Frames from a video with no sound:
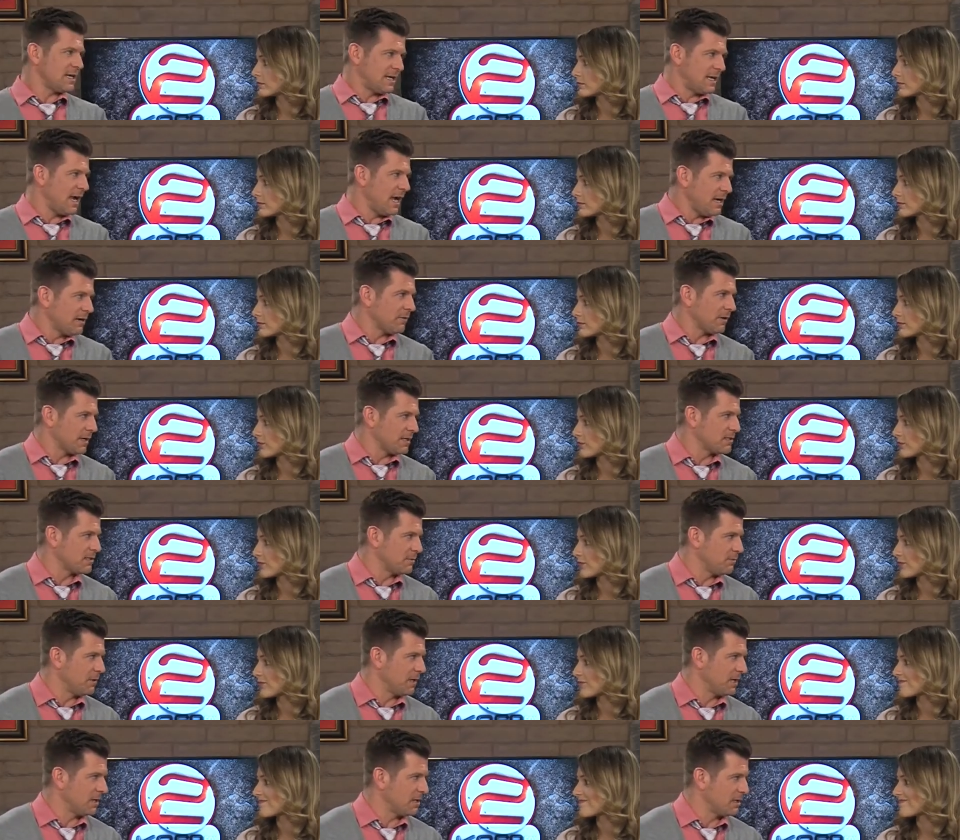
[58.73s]
Speaker 1: catering is the
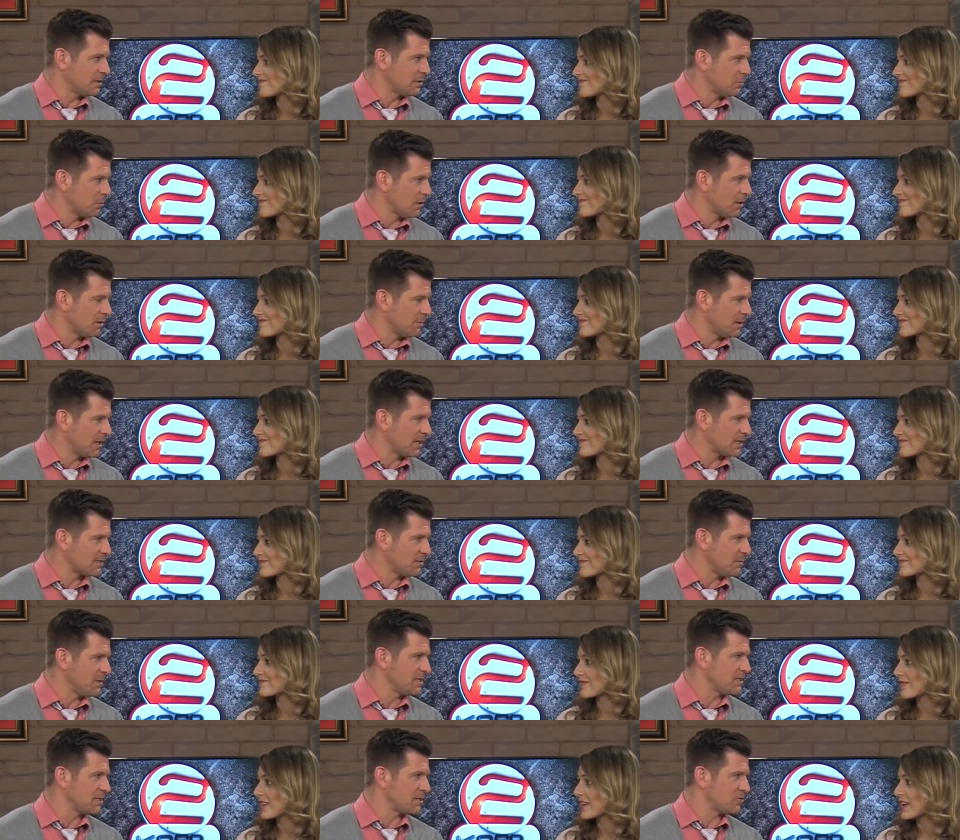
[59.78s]
big is one of the big
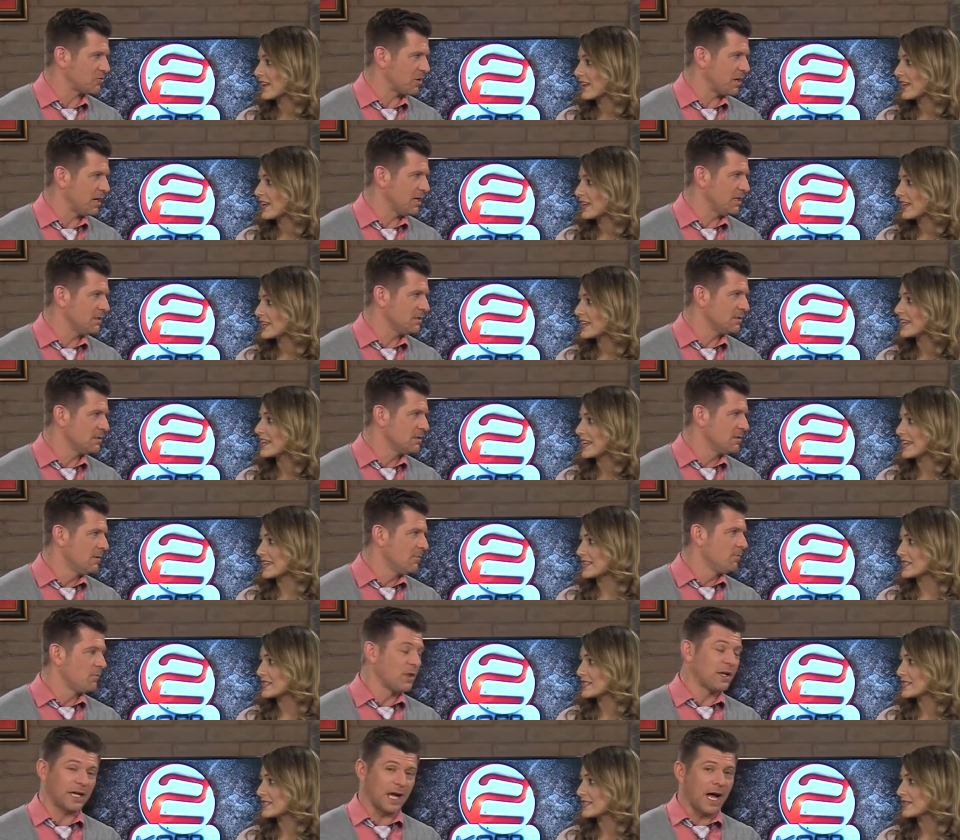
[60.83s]
expenses, right? It is.
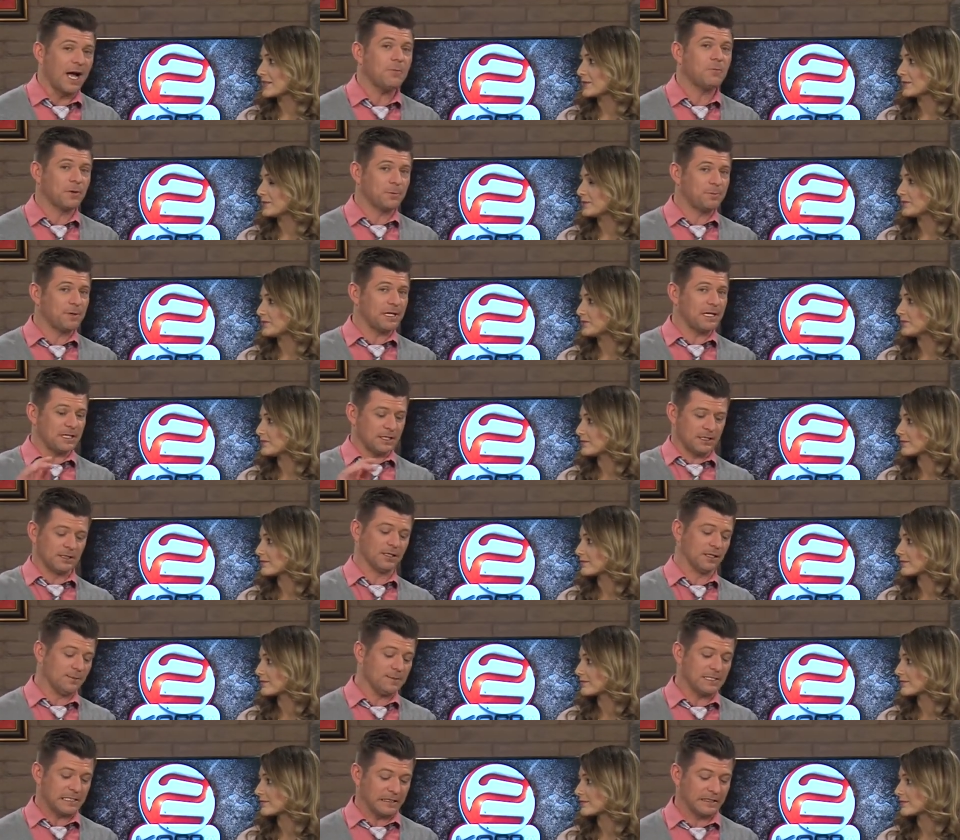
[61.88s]
Like I would be. Let
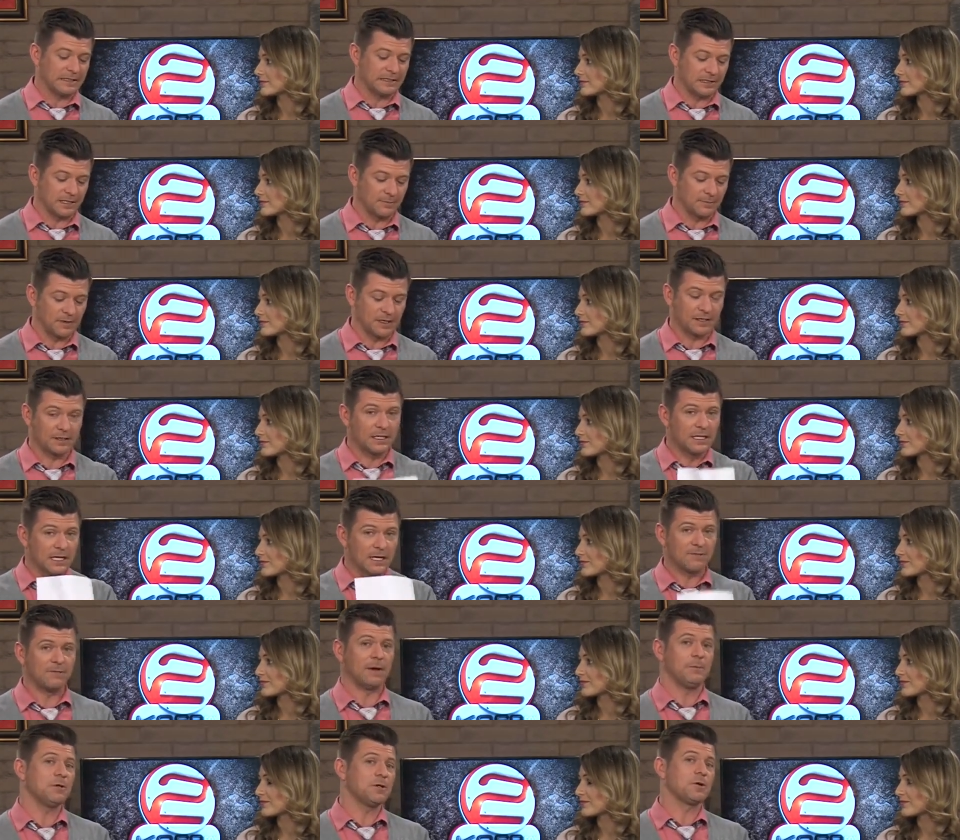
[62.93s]
me tell you something. If
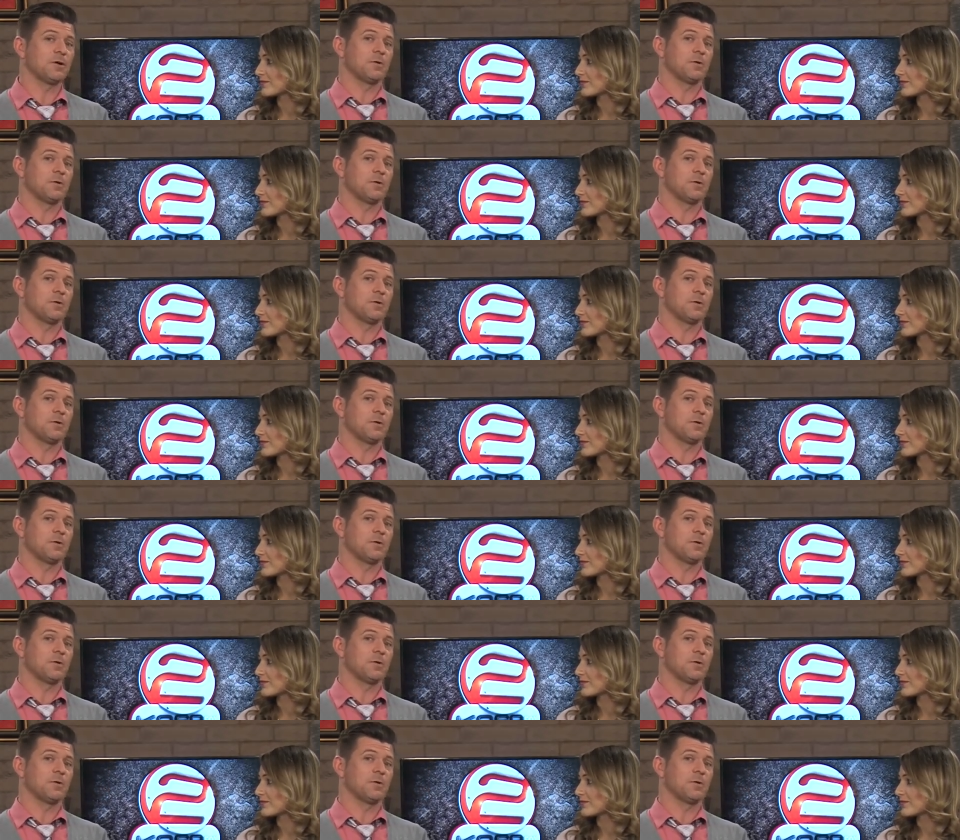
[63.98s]
I'm gonna go